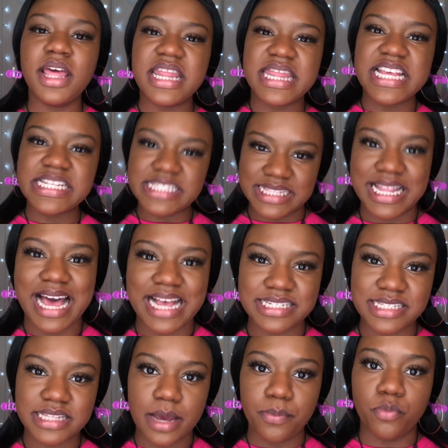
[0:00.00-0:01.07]
This last
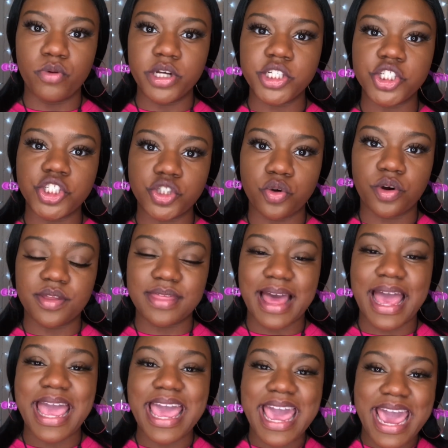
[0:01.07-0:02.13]
step will ensure
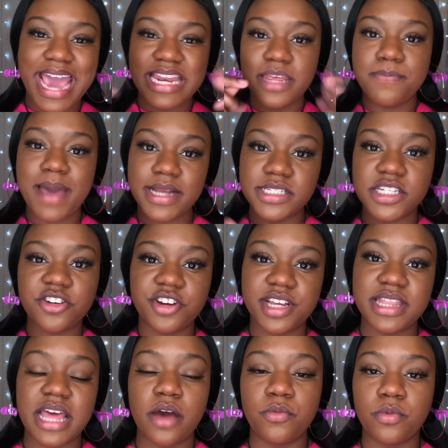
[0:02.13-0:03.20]
that any bacteria
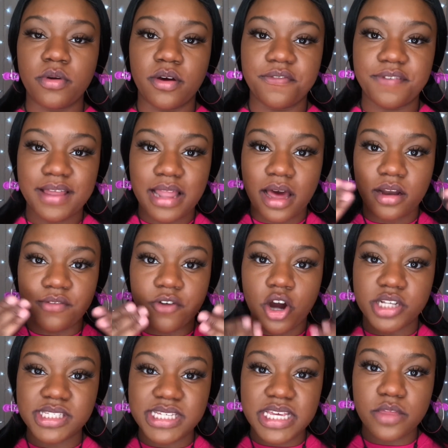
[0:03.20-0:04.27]
that fell out of our
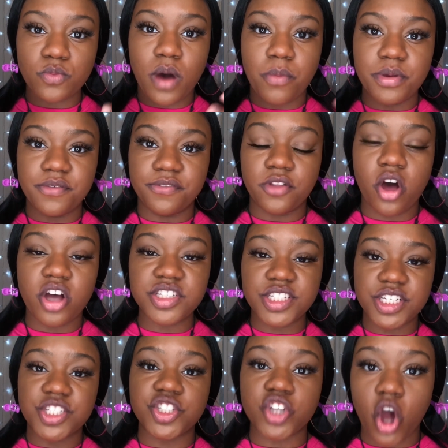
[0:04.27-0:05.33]
teeth while we floss
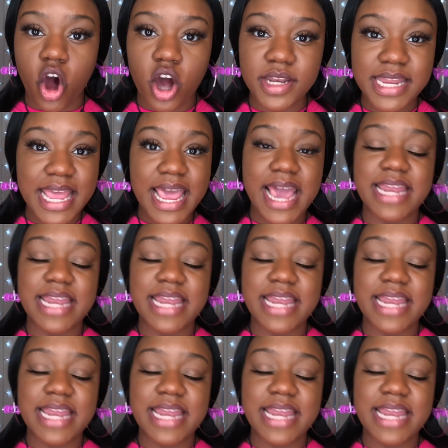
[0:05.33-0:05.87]
is gone,